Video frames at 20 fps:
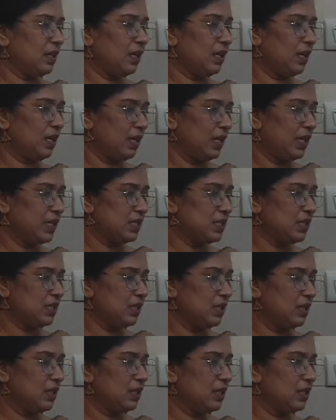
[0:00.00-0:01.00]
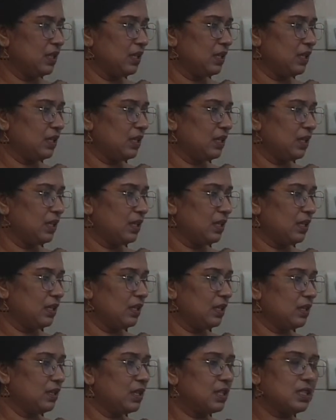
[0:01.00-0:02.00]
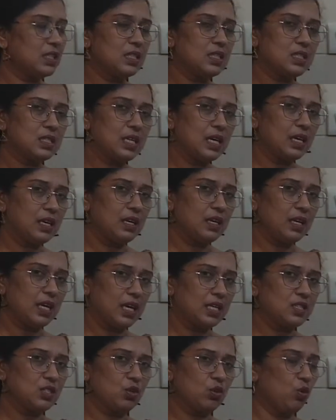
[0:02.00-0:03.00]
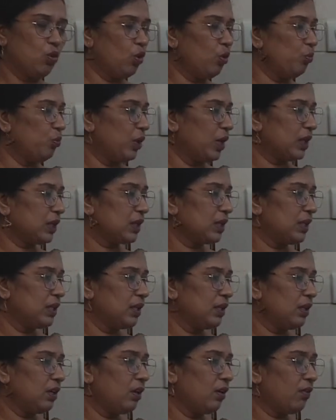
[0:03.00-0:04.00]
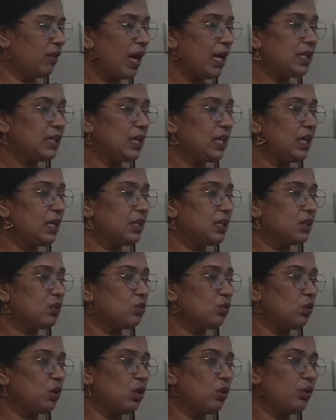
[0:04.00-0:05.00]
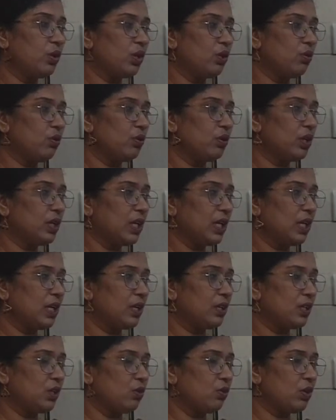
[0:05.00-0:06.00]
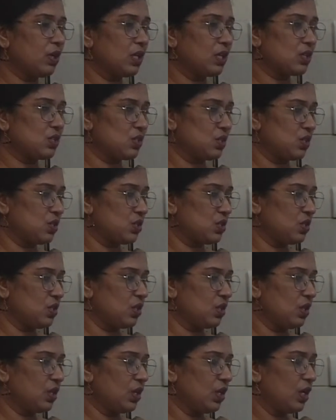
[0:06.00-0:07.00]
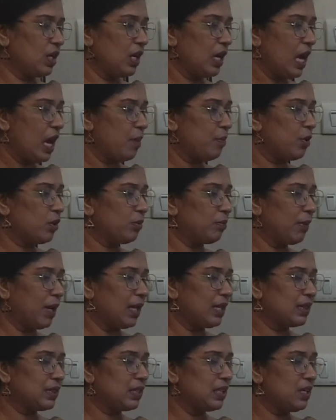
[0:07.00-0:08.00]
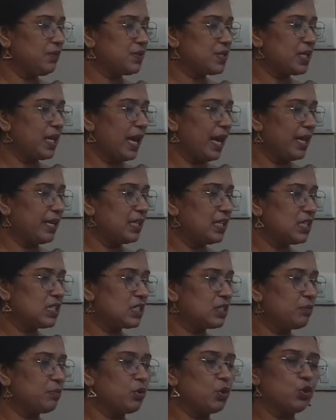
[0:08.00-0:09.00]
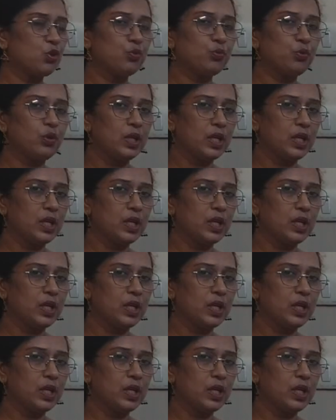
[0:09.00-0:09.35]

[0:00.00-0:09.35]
a letter. This is as your homework. Write a letter to your younger sister about Maldives and its beautiful